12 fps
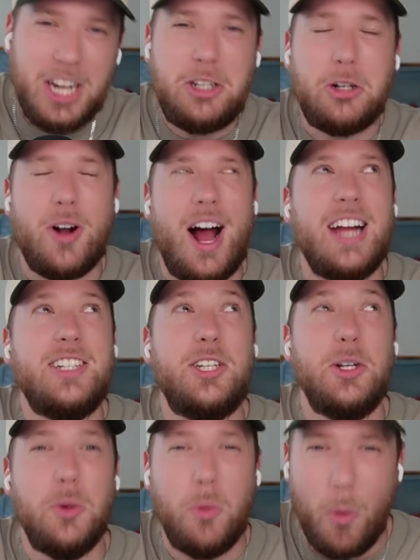tried
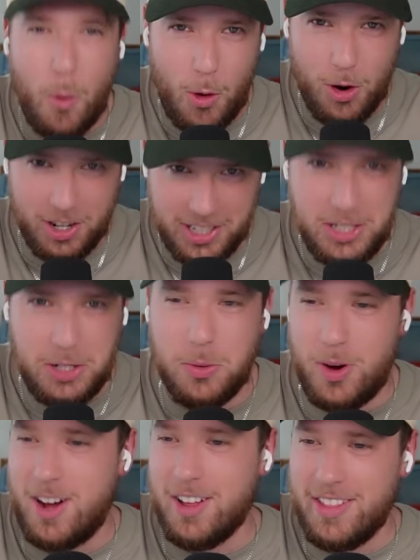to warn
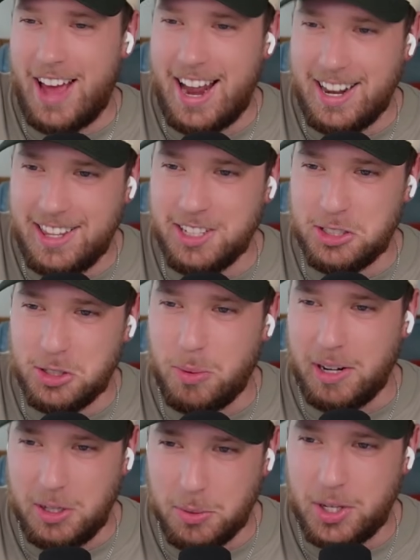you all that this is
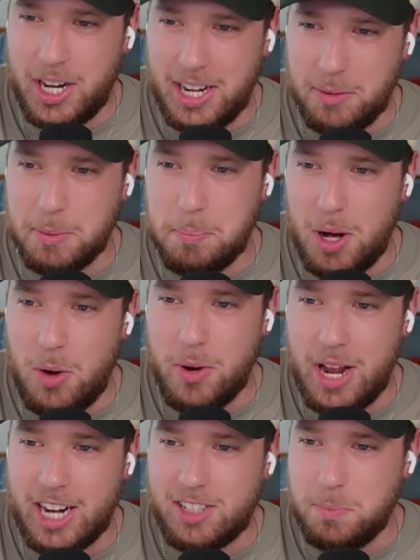what you were getting with Bo
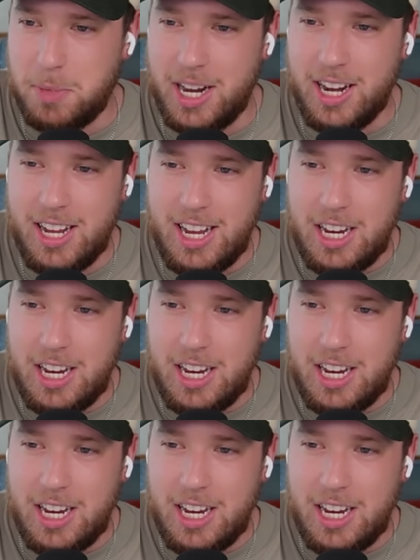Nix, but